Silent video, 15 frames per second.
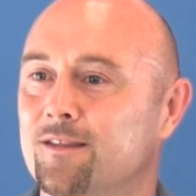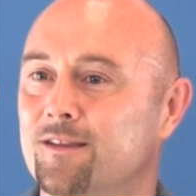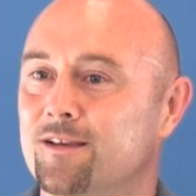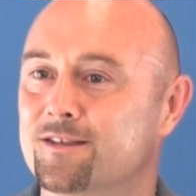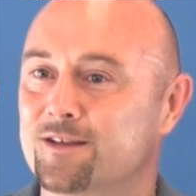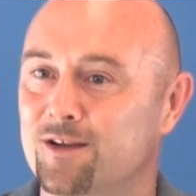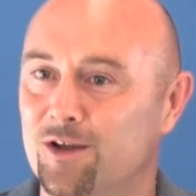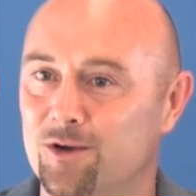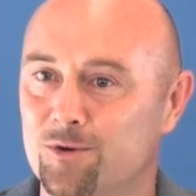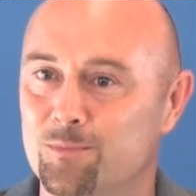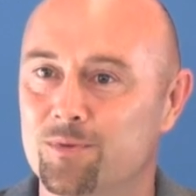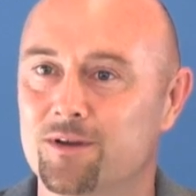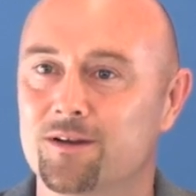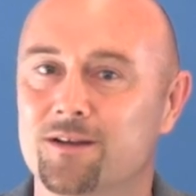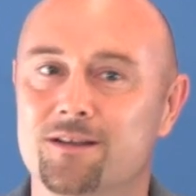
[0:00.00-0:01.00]
There's an
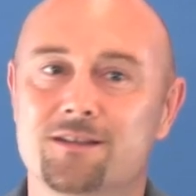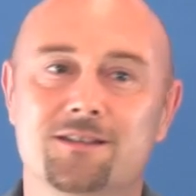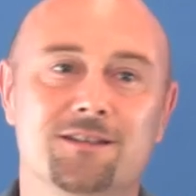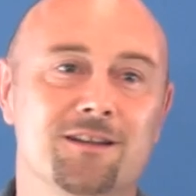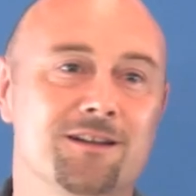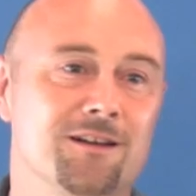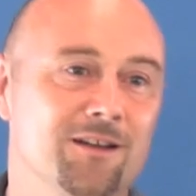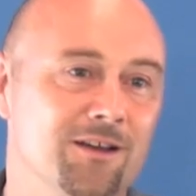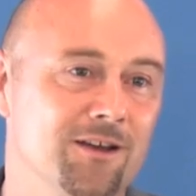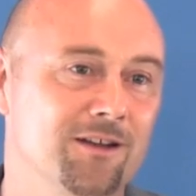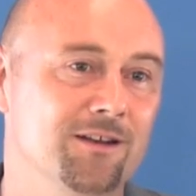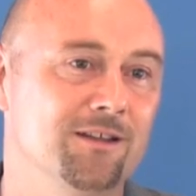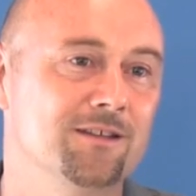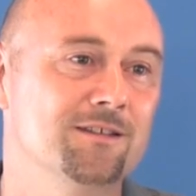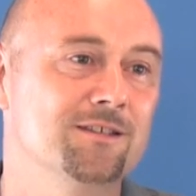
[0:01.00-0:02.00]
openness, an
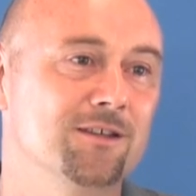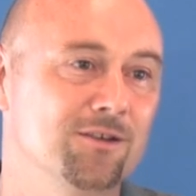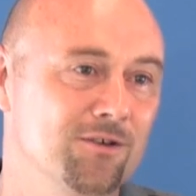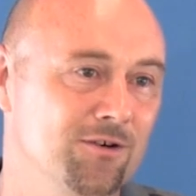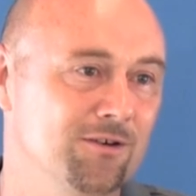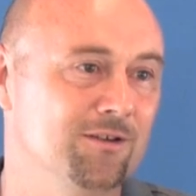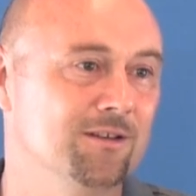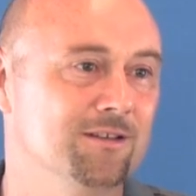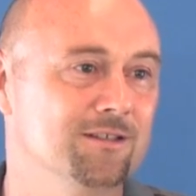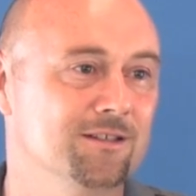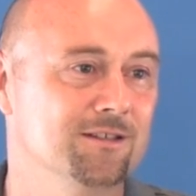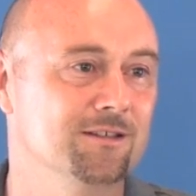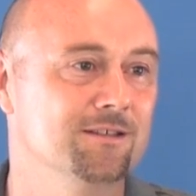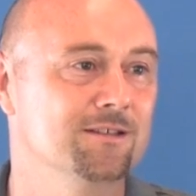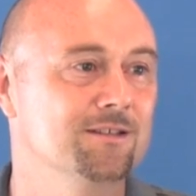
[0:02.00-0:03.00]
alertness, a
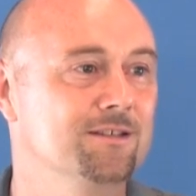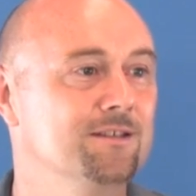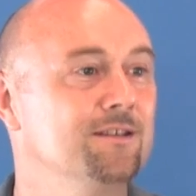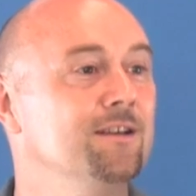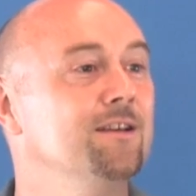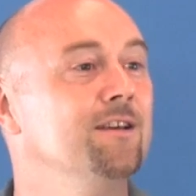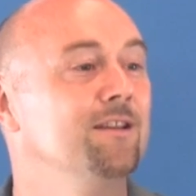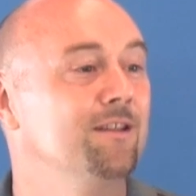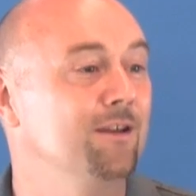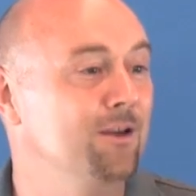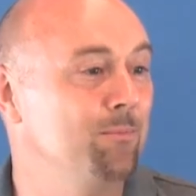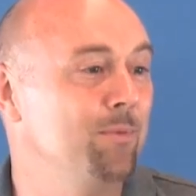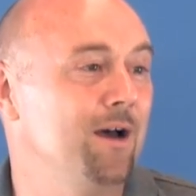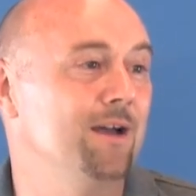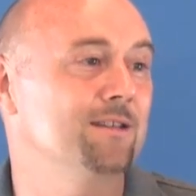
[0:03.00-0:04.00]
cognizance, the
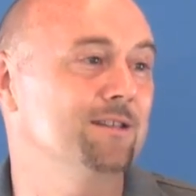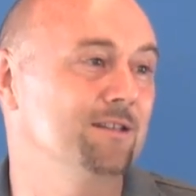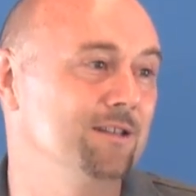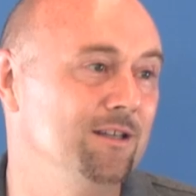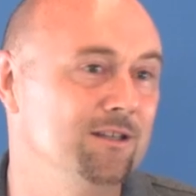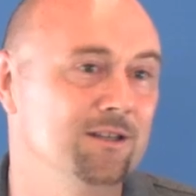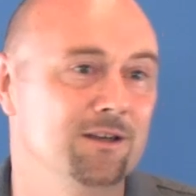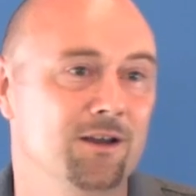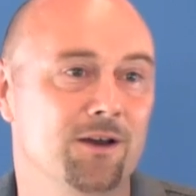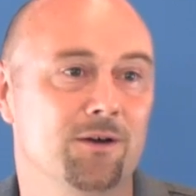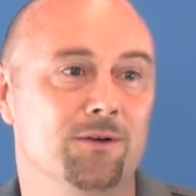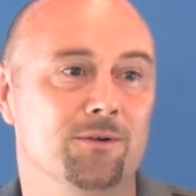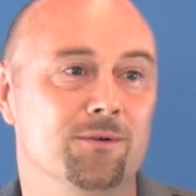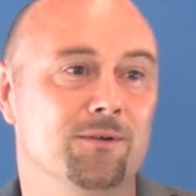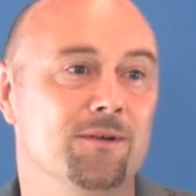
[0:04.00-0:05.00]
capacity to
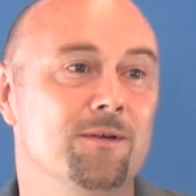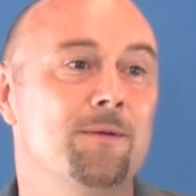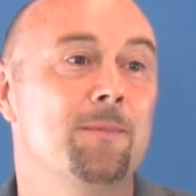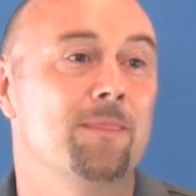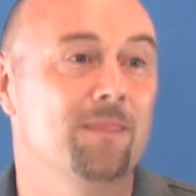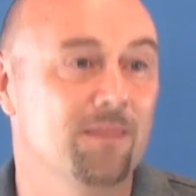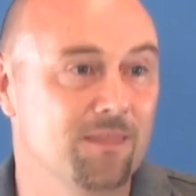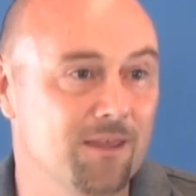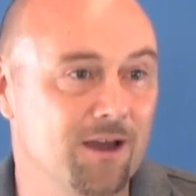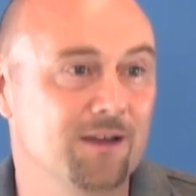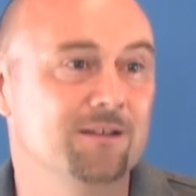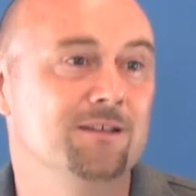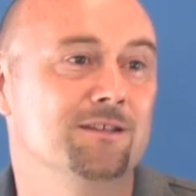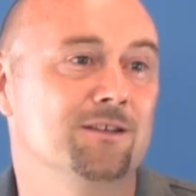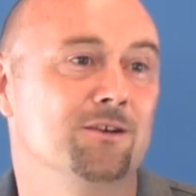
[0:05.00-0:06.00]
know.
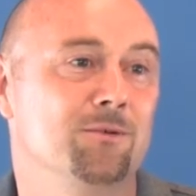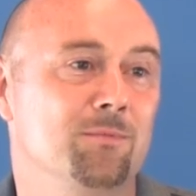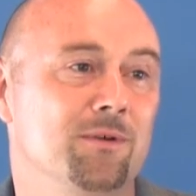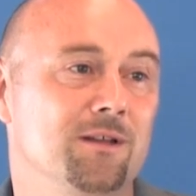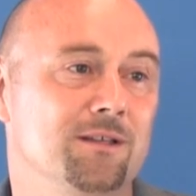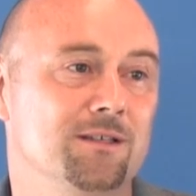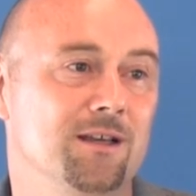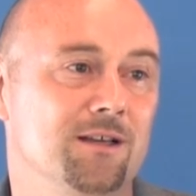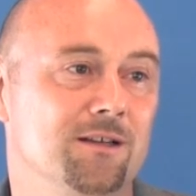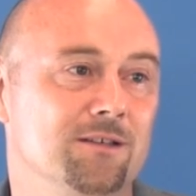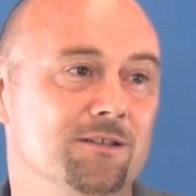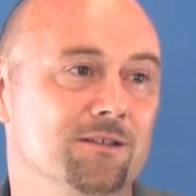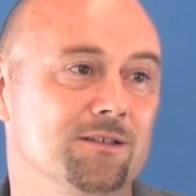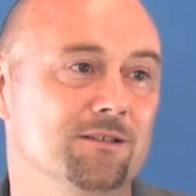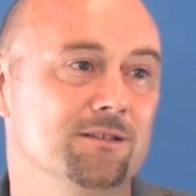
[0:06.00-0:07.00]
That is open
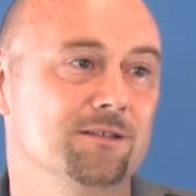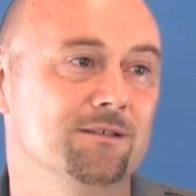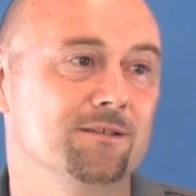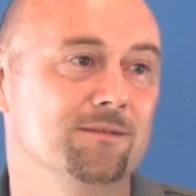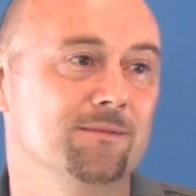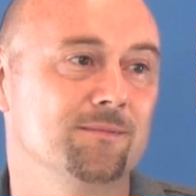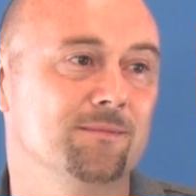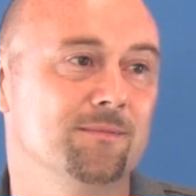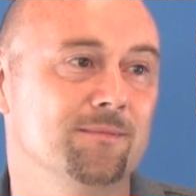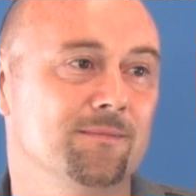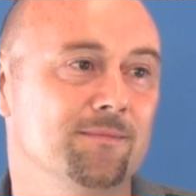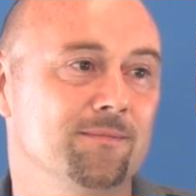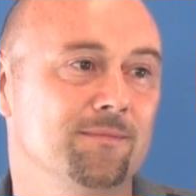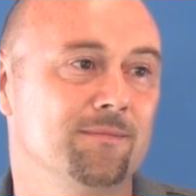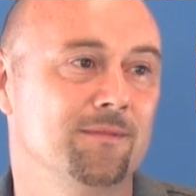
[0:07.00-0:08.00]
intelligence.
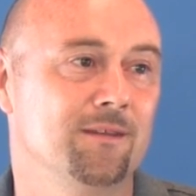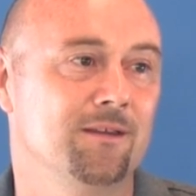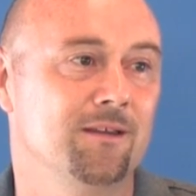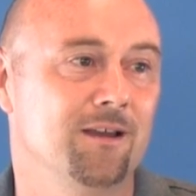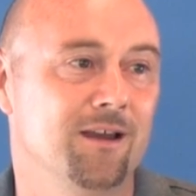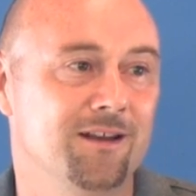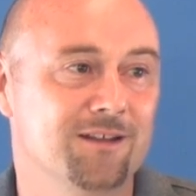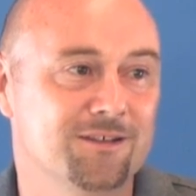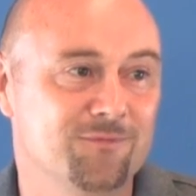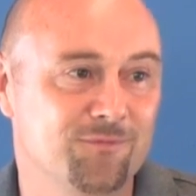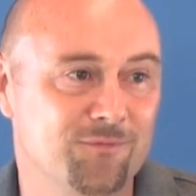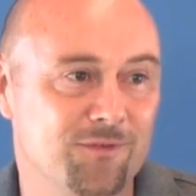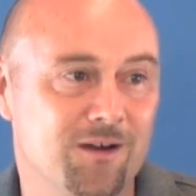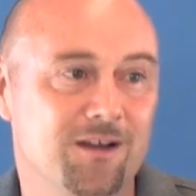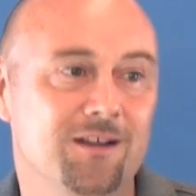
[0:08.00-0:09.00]
And it's
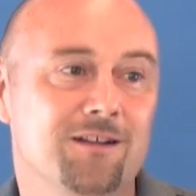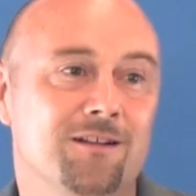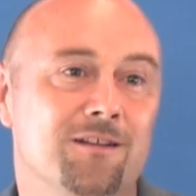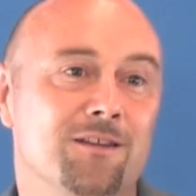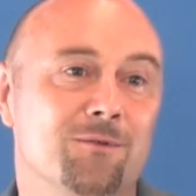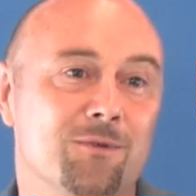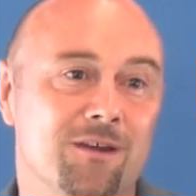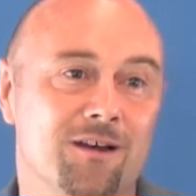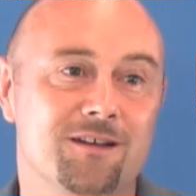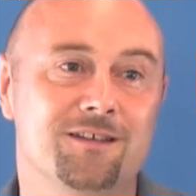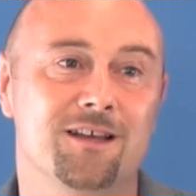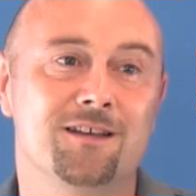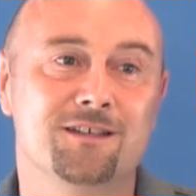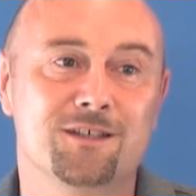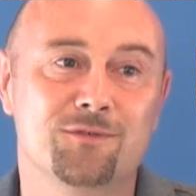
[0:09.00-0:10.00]
vital that we
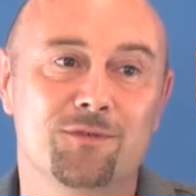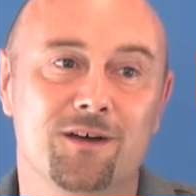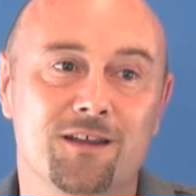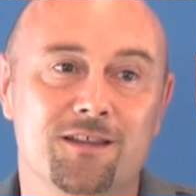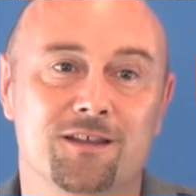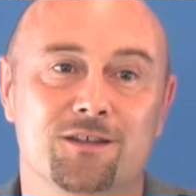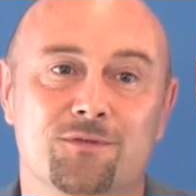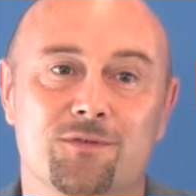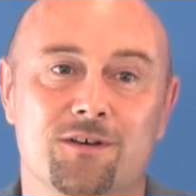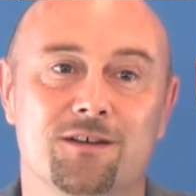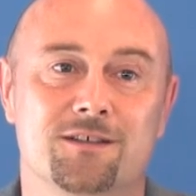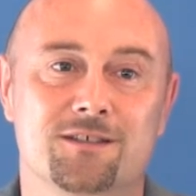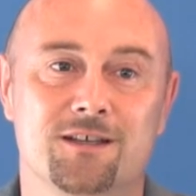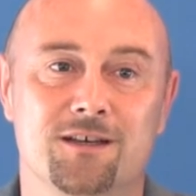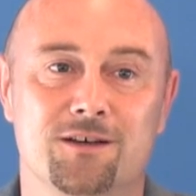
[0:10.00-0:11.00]
identify this for
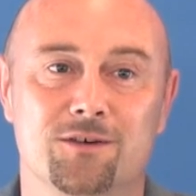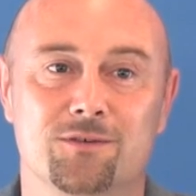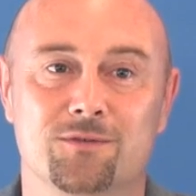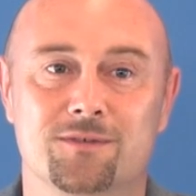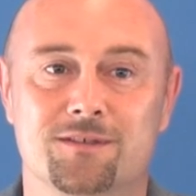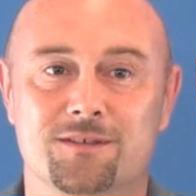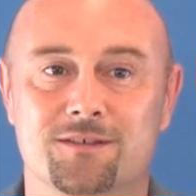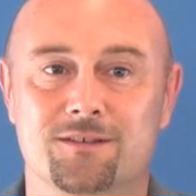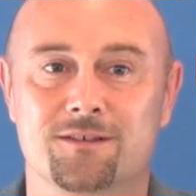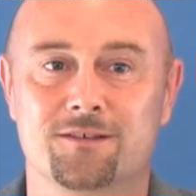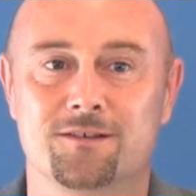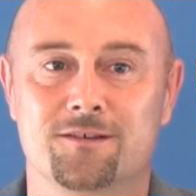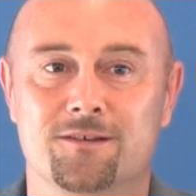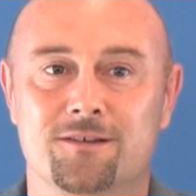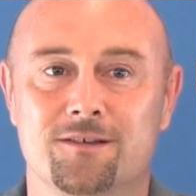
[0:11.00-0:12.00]
ourselves.
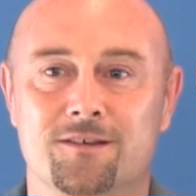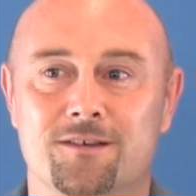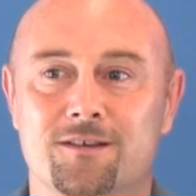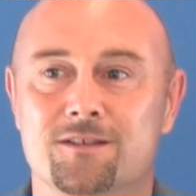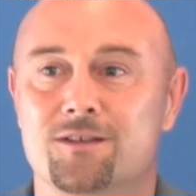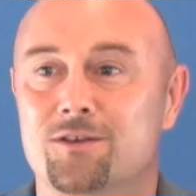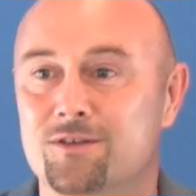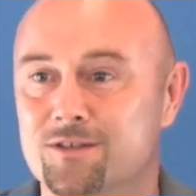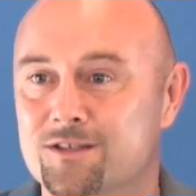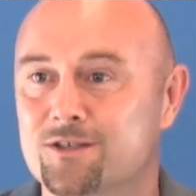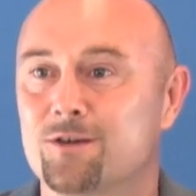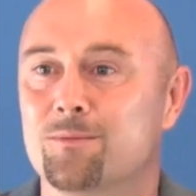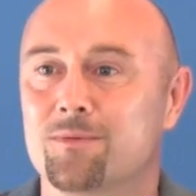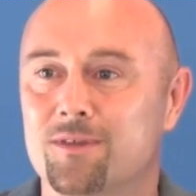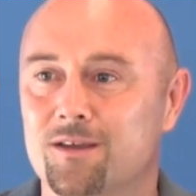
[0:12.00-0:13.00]
So you can
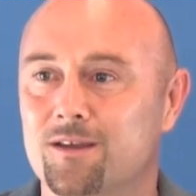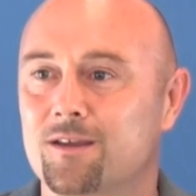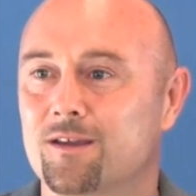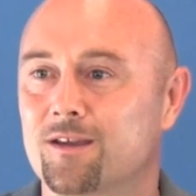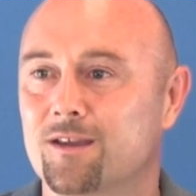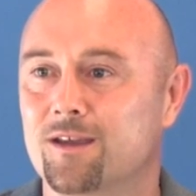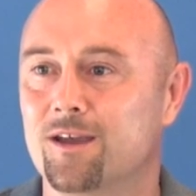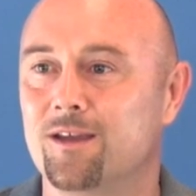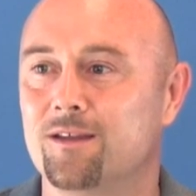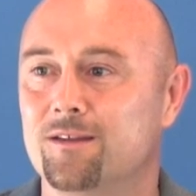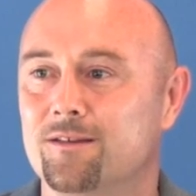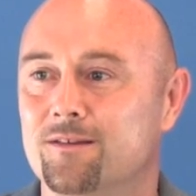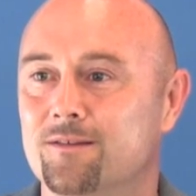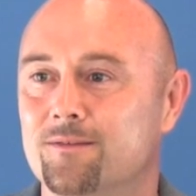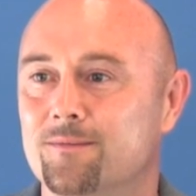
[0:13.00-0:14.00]
stop thinking again.